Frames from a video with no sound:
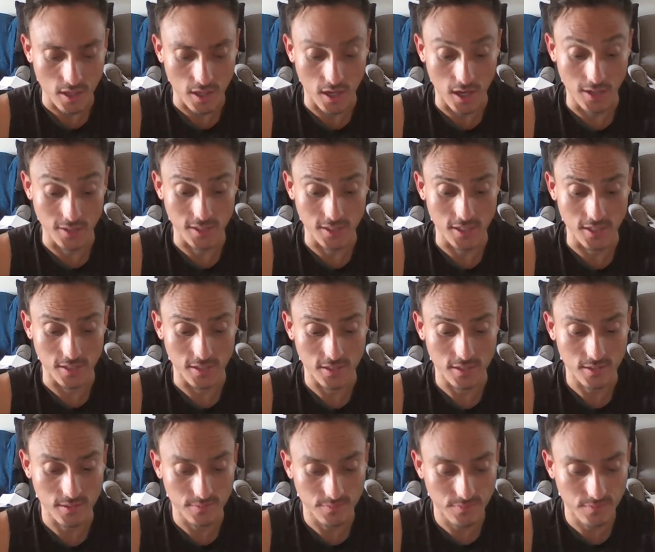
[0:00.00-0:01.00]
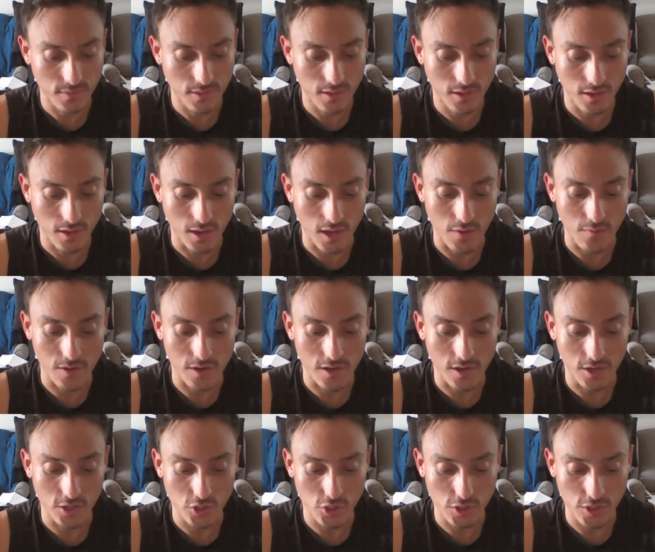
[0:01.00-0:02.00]
Content. Every
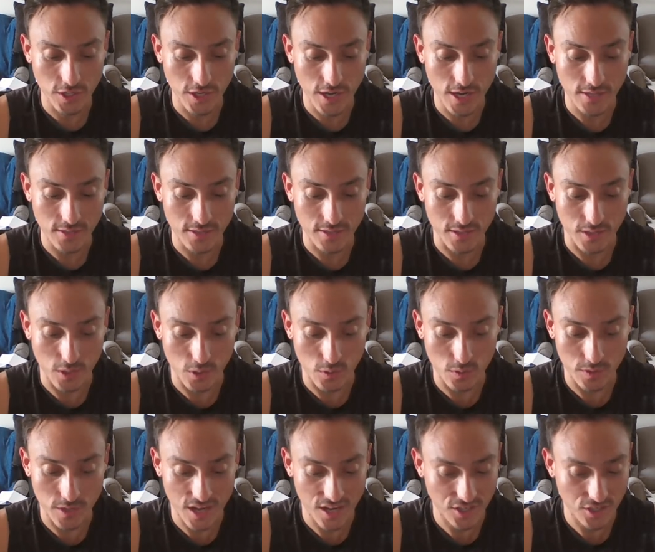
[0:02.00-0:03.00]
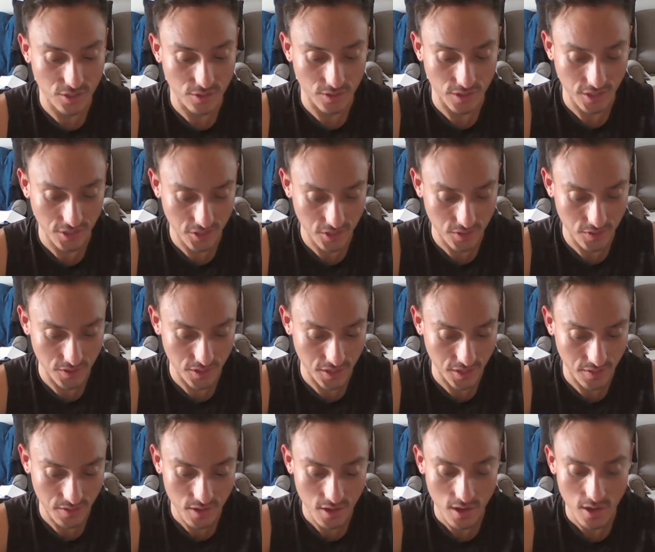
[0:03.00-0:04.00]
country has its own national
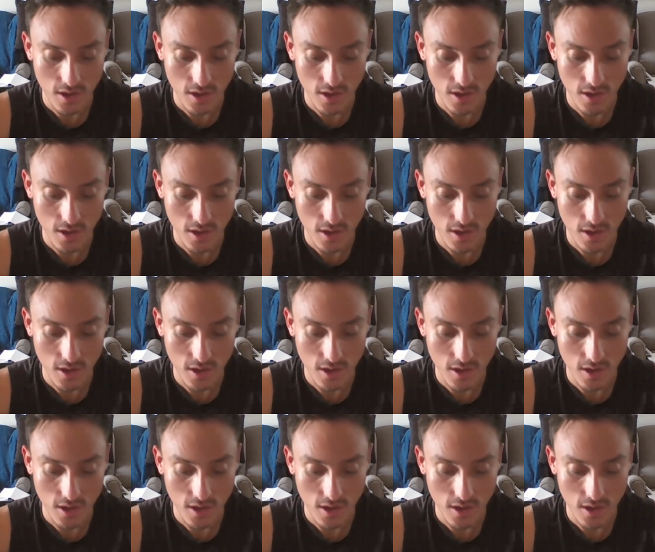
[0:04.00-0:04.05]
history,